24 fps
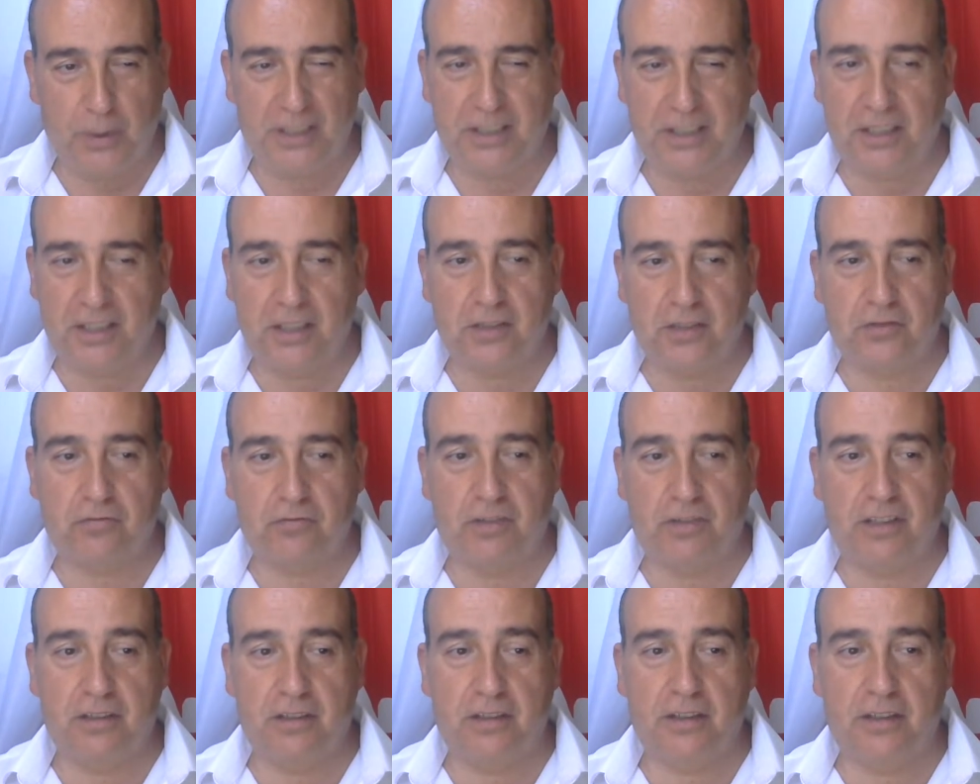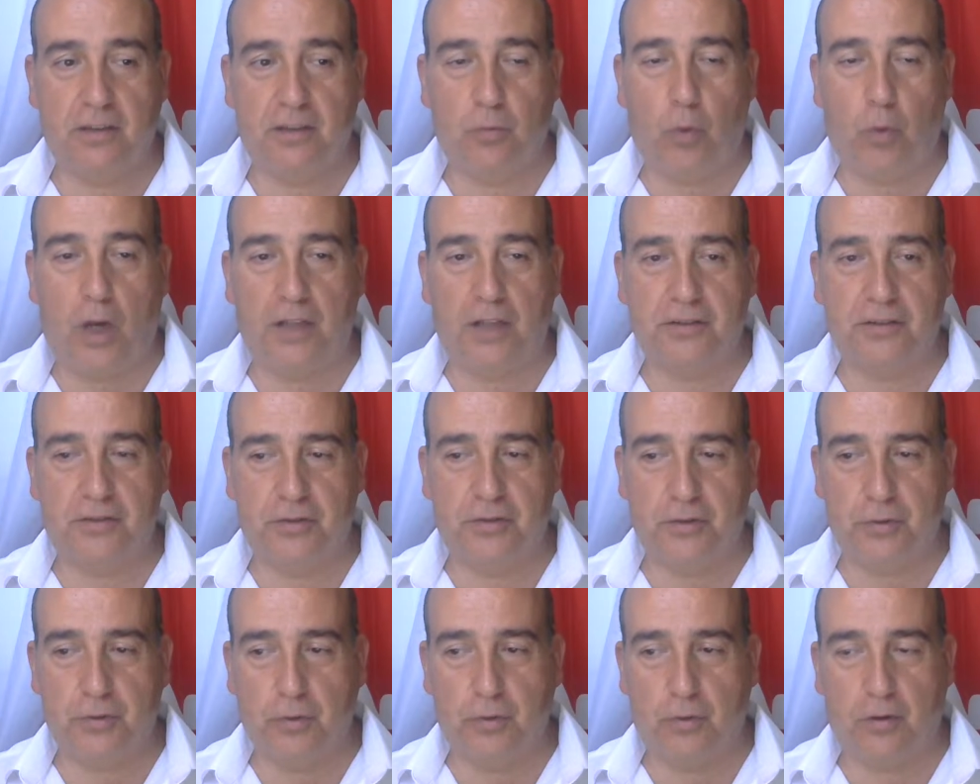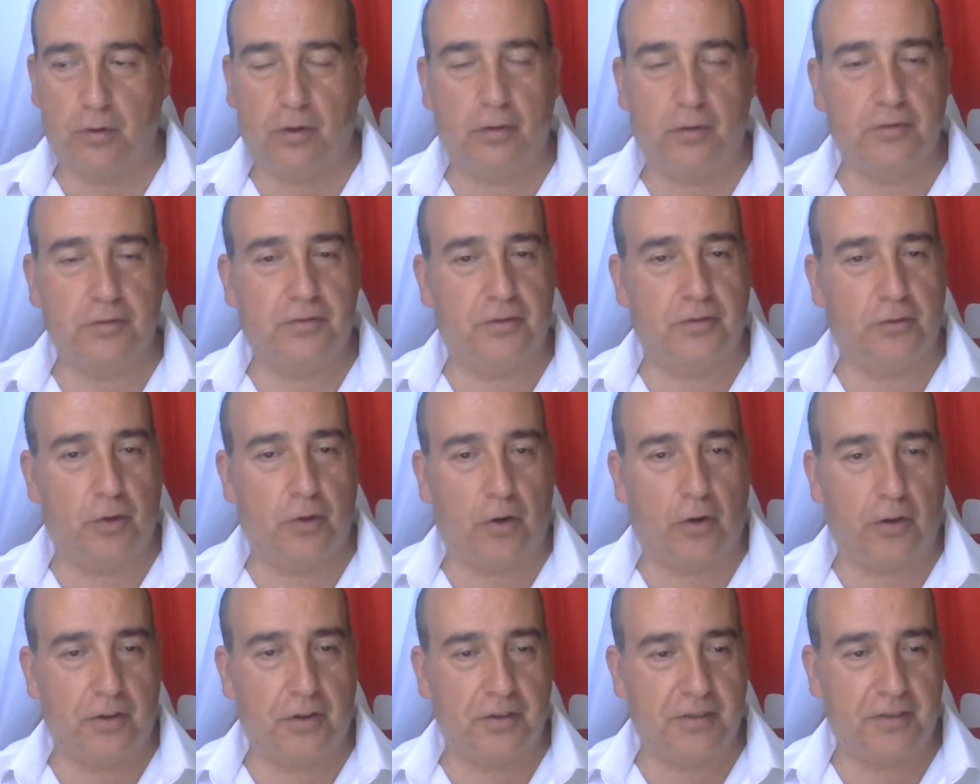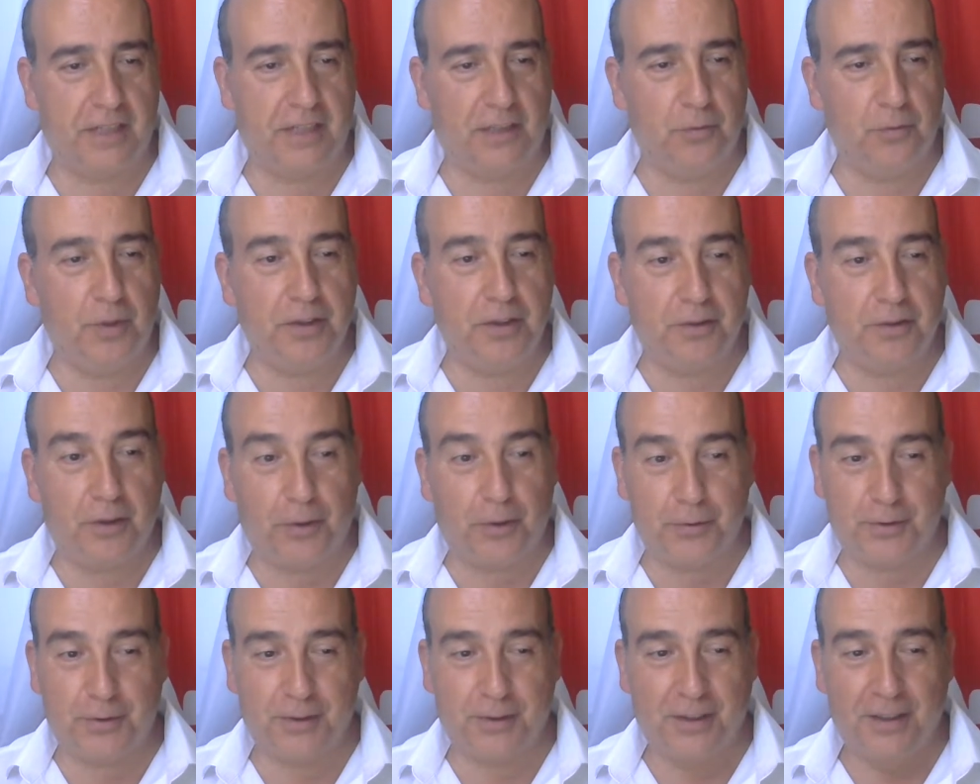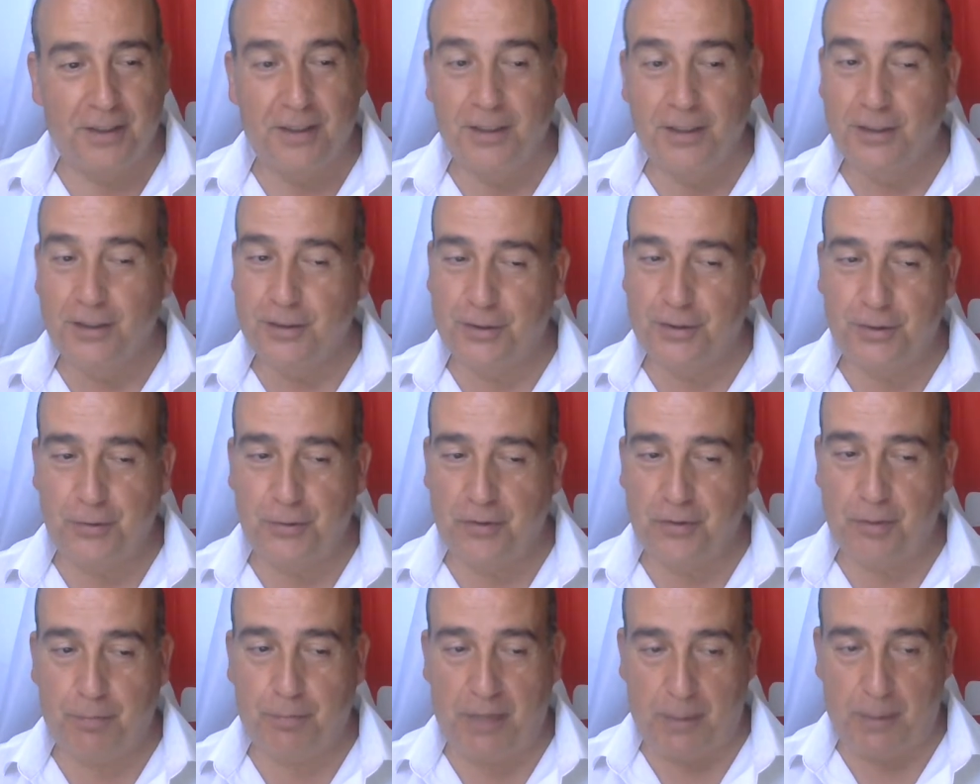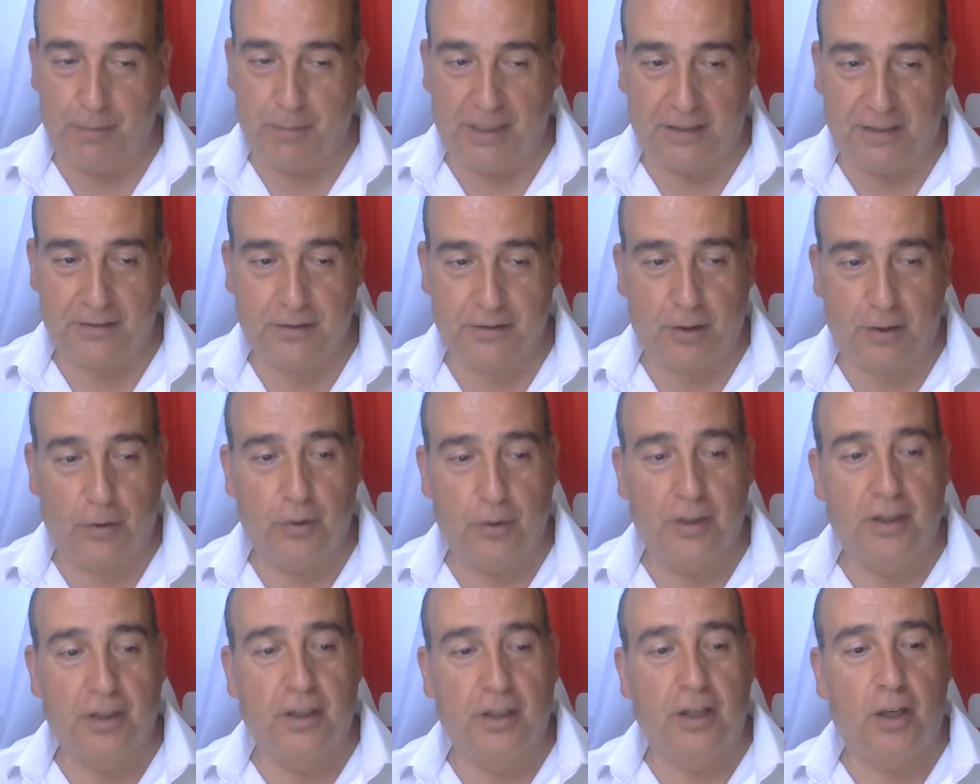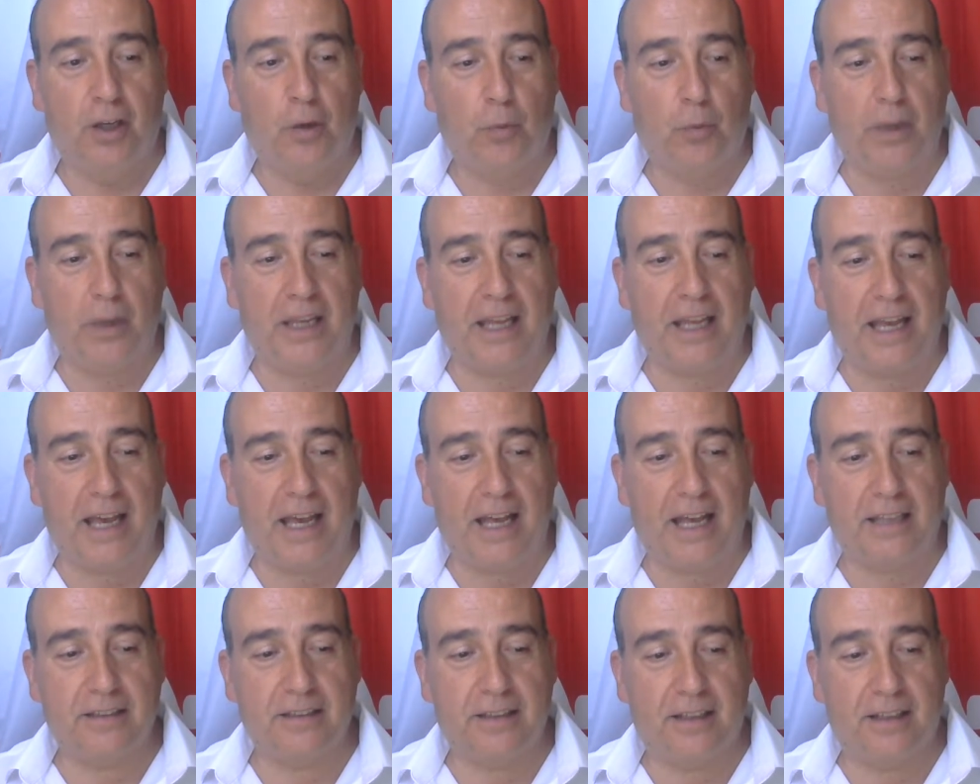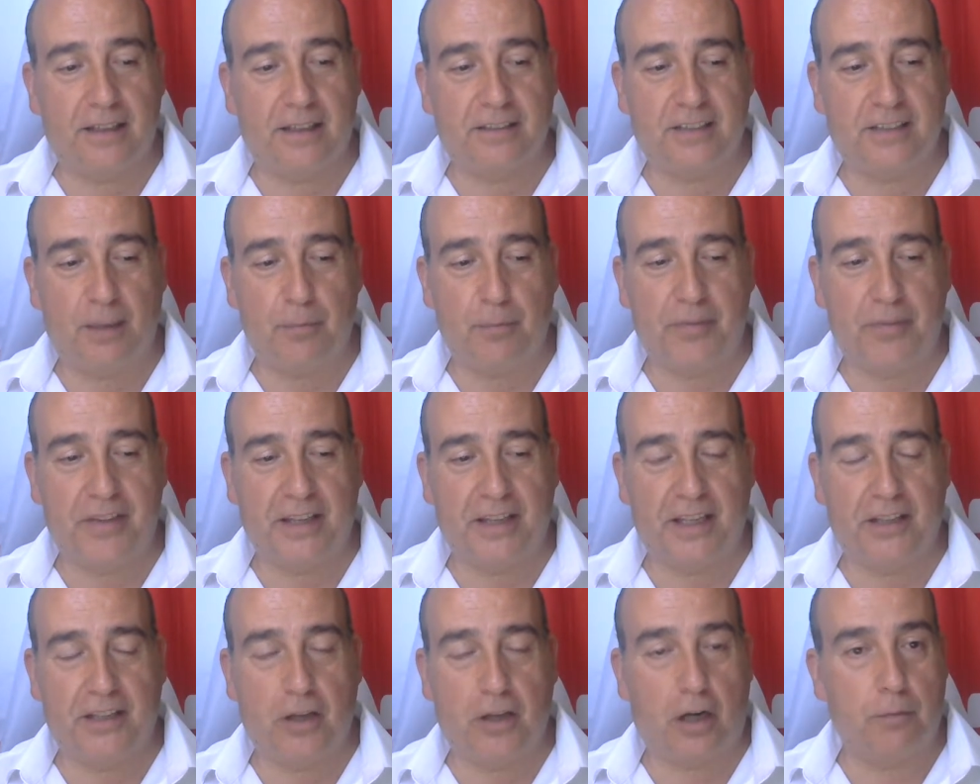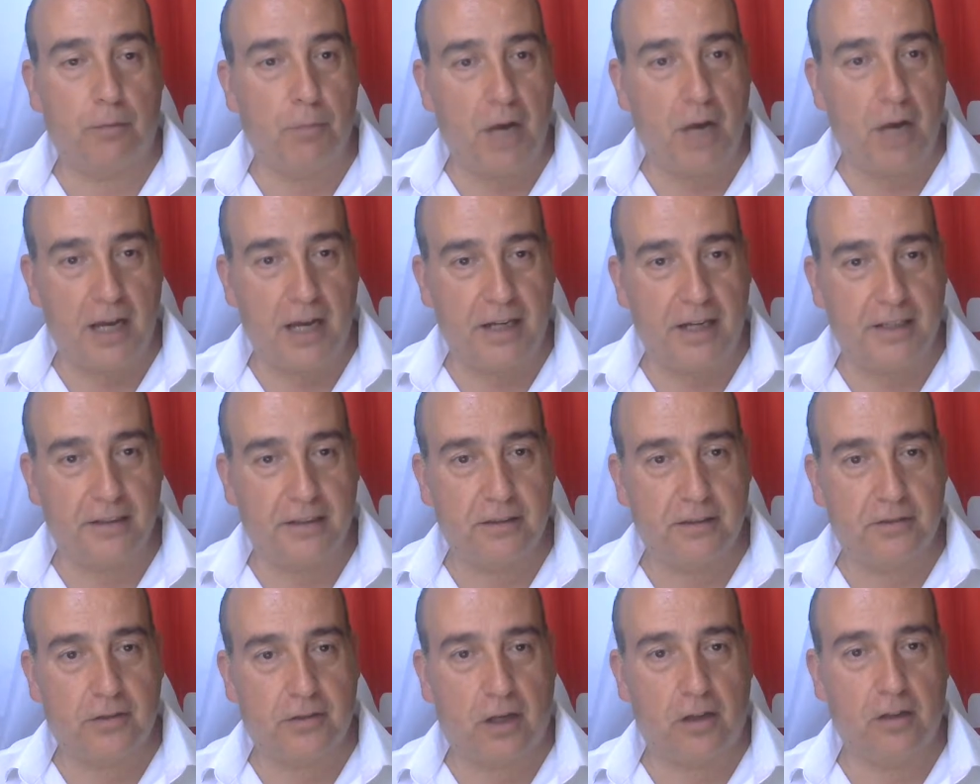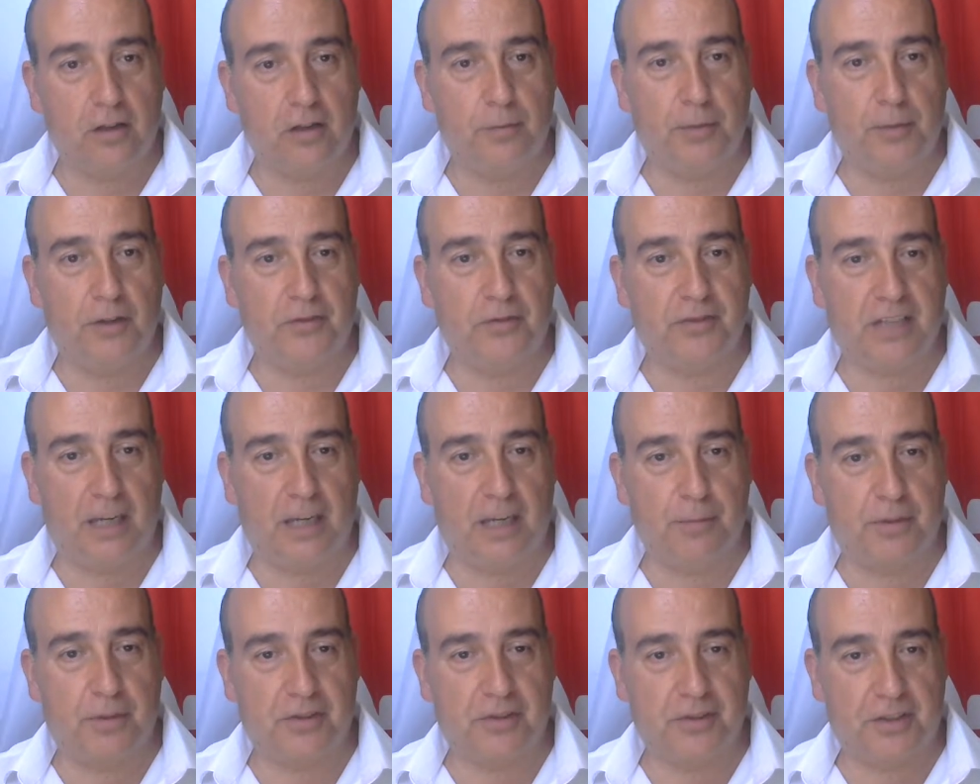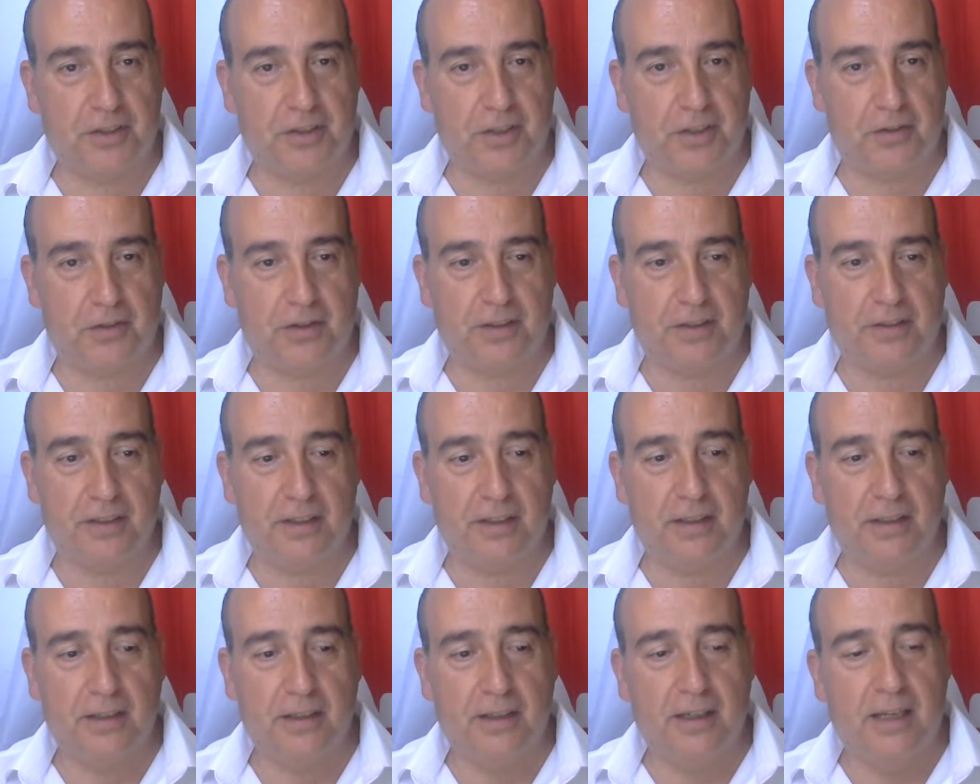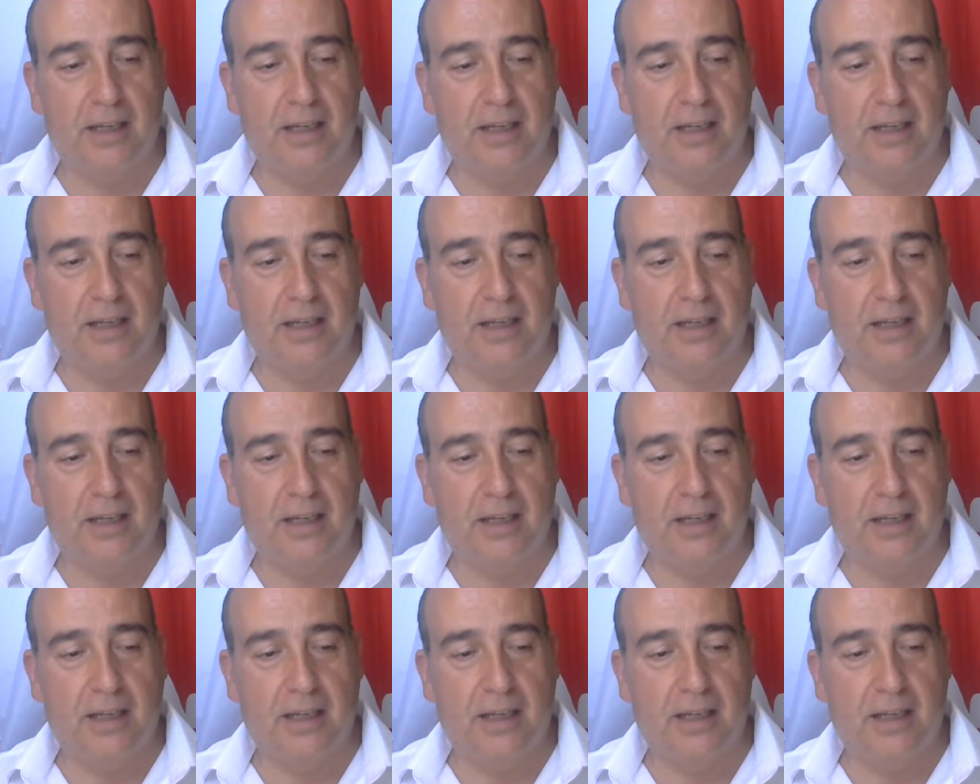We didn't really want to close the doors and windows to the public. So we had something in our mind talking about cybersecurity